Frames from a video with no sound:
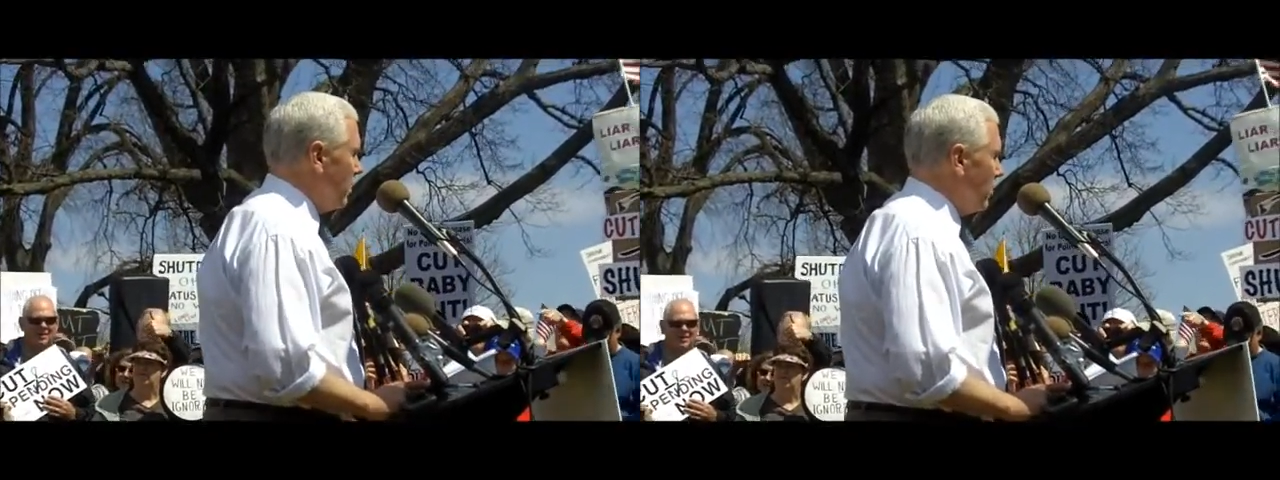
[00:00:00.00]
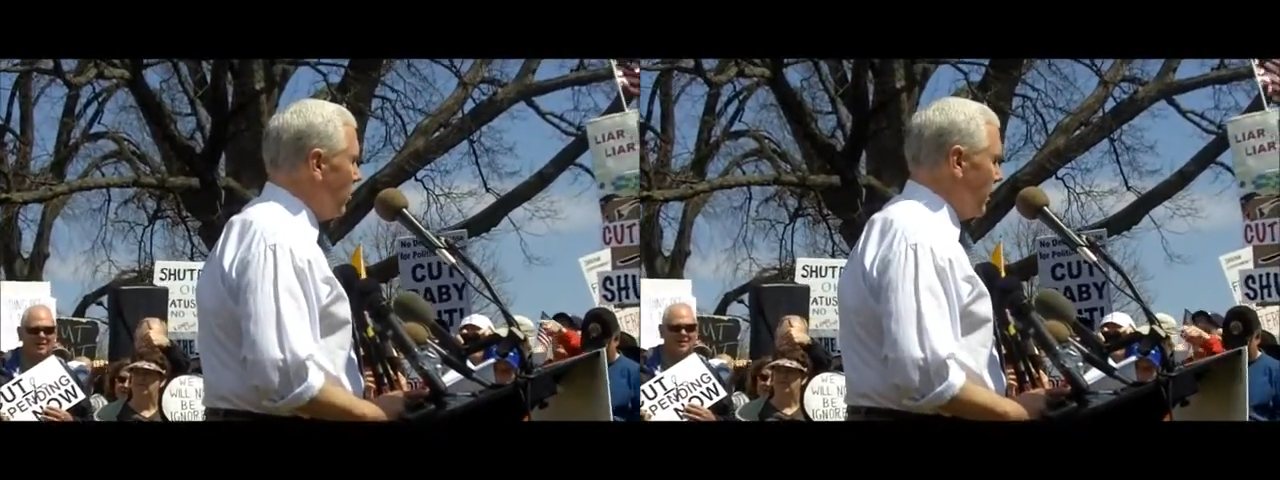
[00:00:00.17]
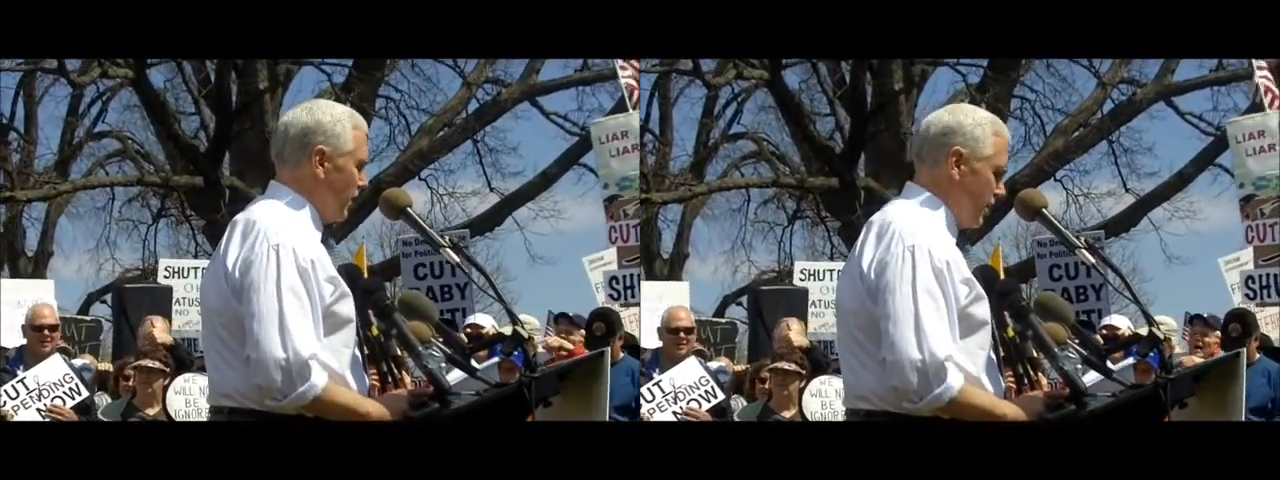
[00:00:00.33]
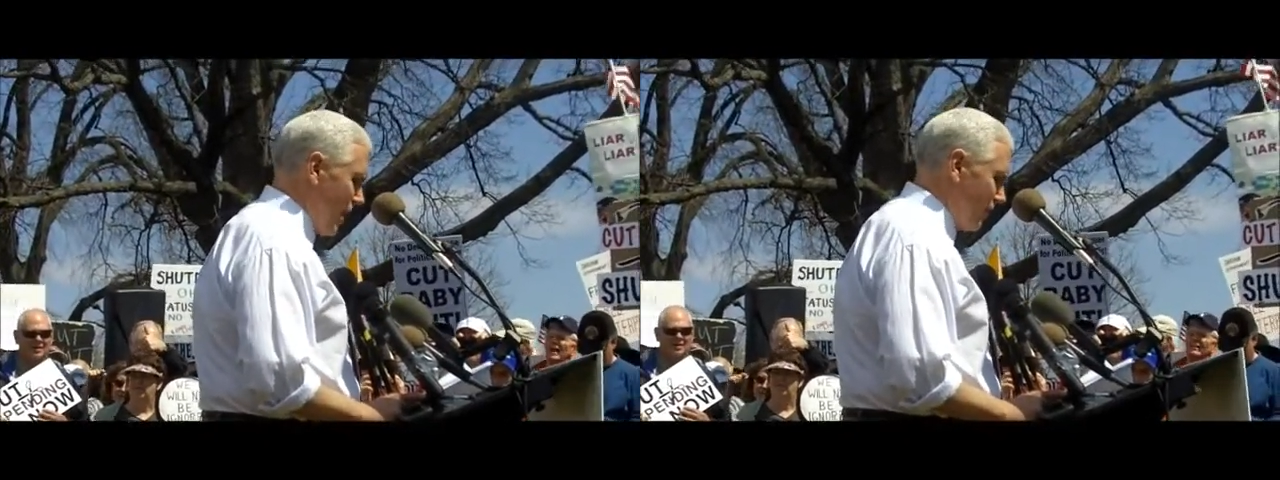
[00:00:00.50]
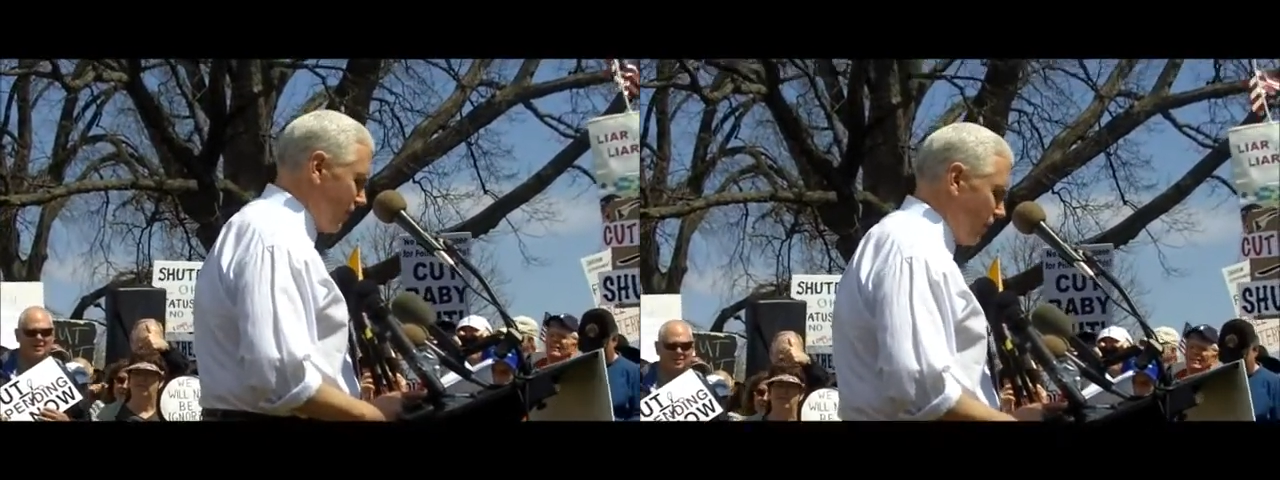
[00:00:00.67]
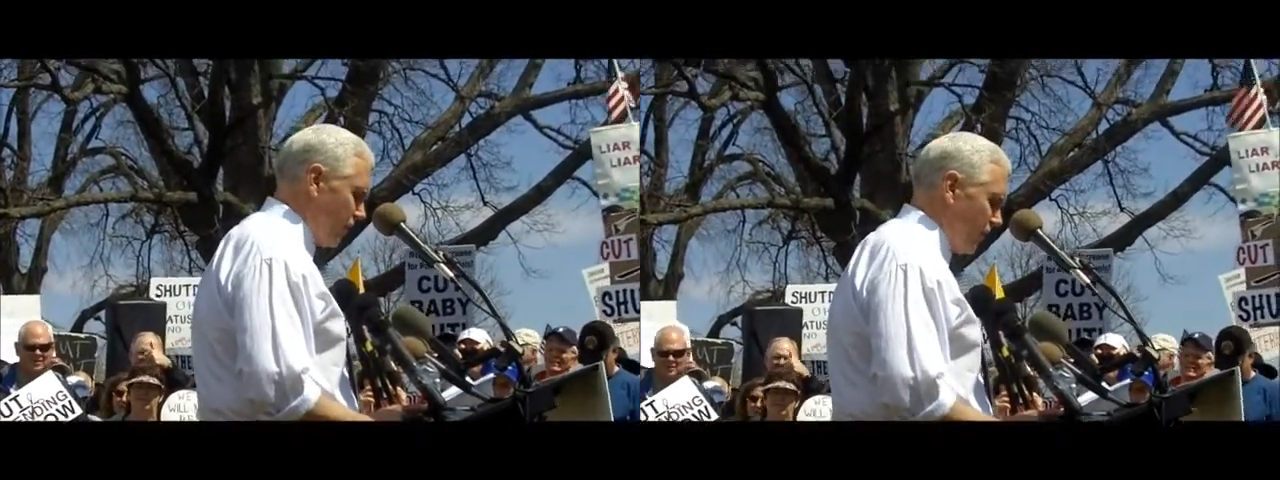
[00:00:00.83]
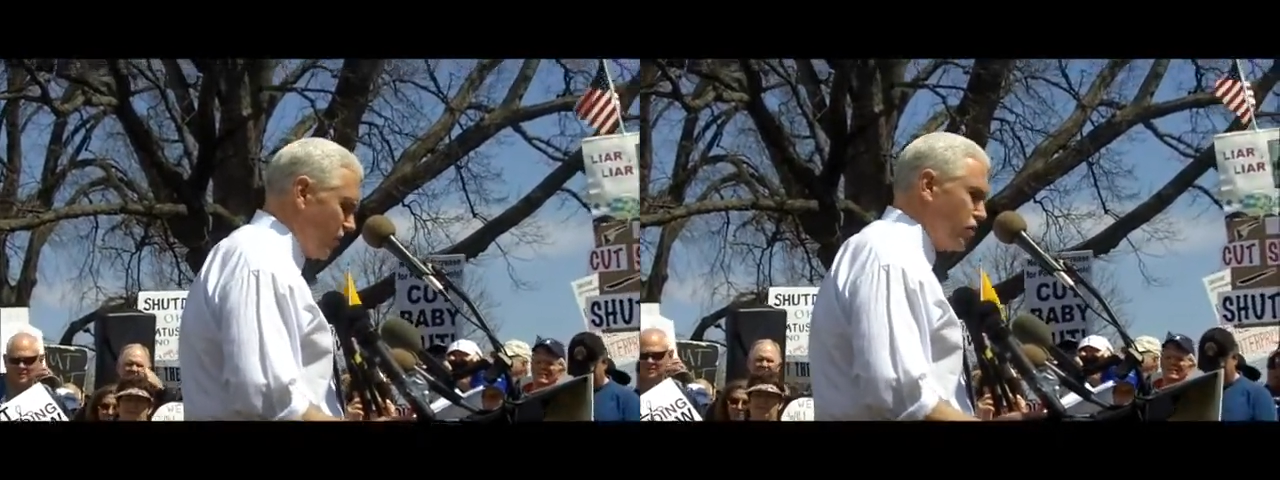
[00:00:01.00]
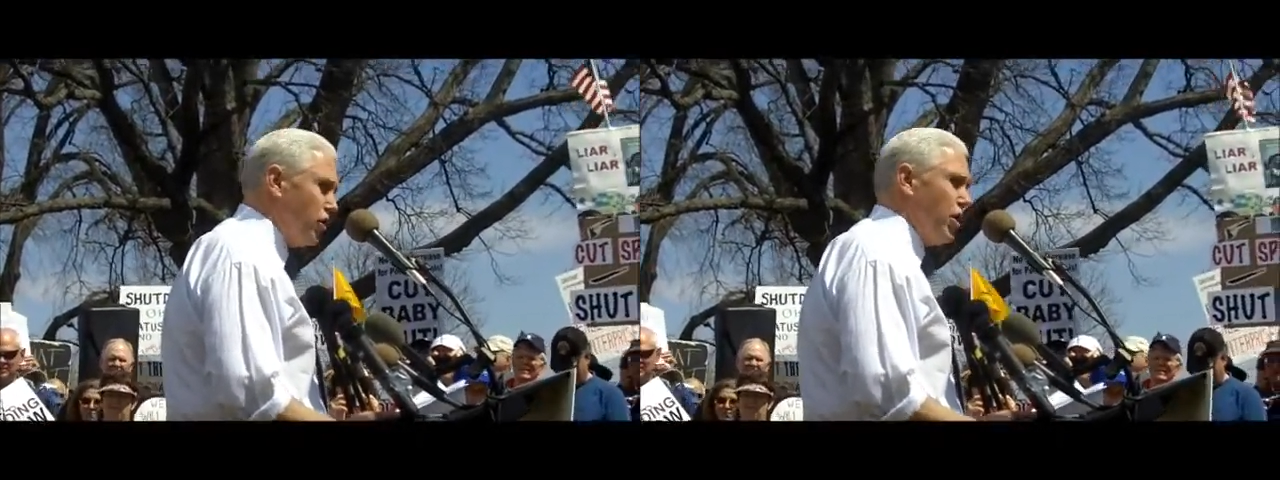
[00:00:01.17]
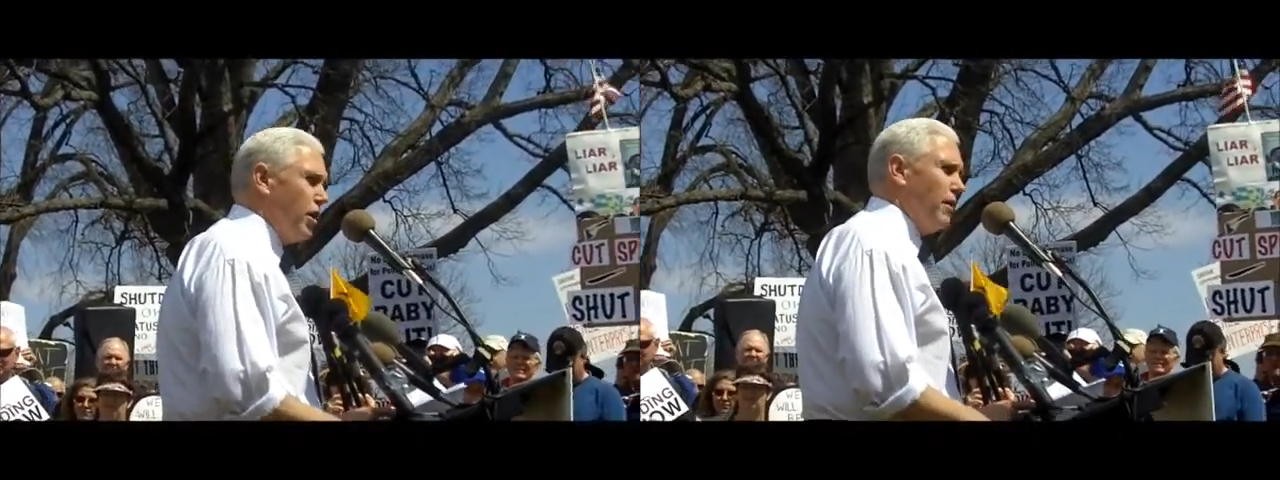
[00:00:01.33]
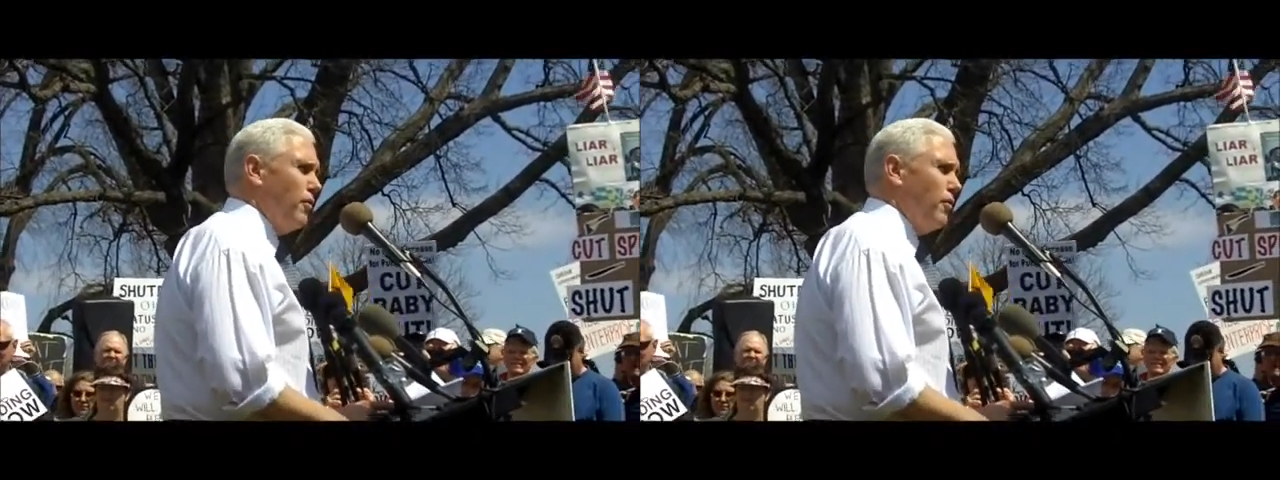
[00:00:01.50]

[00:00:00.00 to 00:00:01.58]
With a deficit this year of